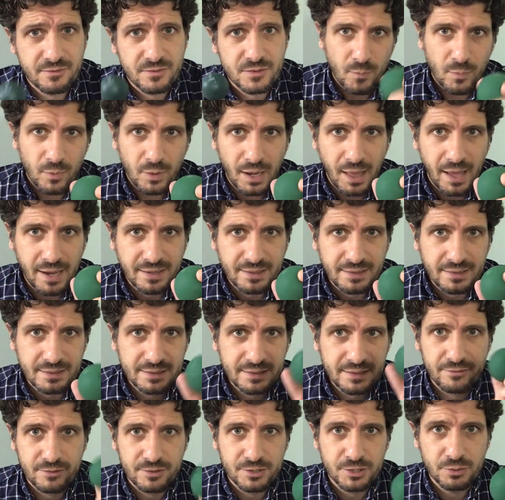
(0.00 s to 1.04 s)

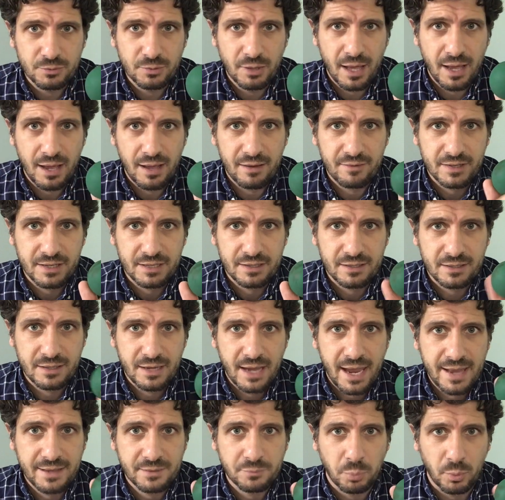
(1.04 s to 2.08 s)
Likely you'll have a
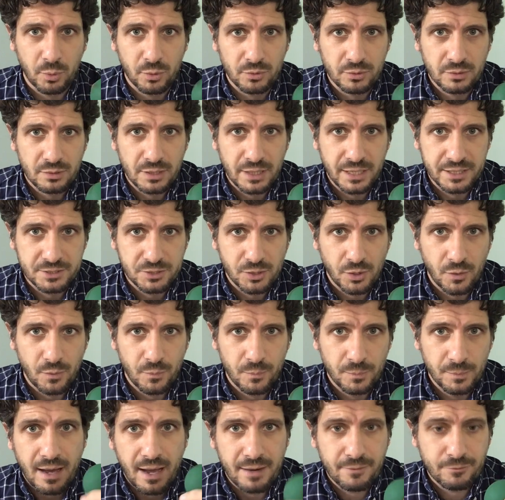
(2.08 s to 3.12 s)
handball at home.
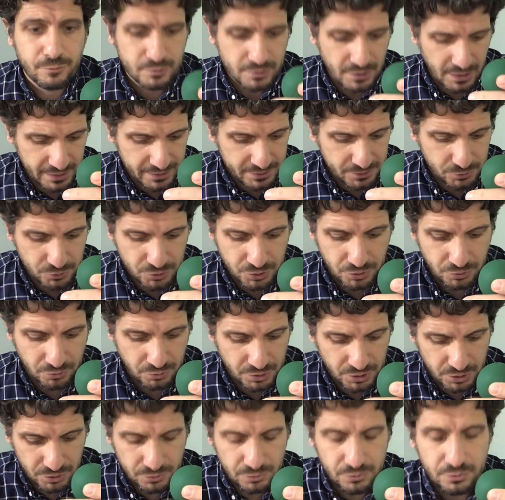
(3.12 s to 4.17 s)
I would like to show
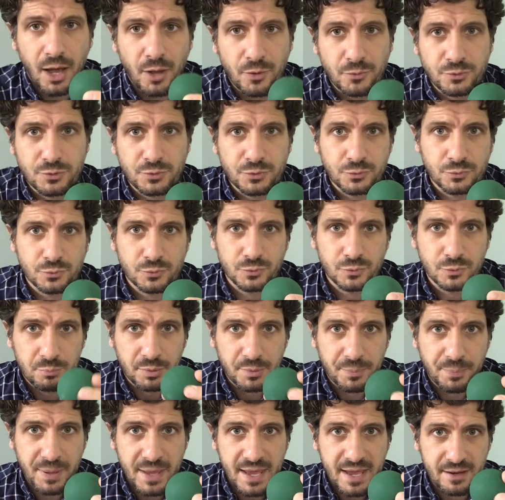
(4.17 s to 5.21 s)
you how to
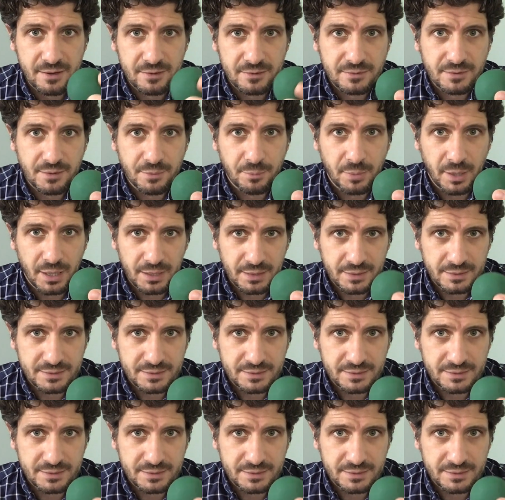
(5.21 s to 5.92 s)
prepare the mallet.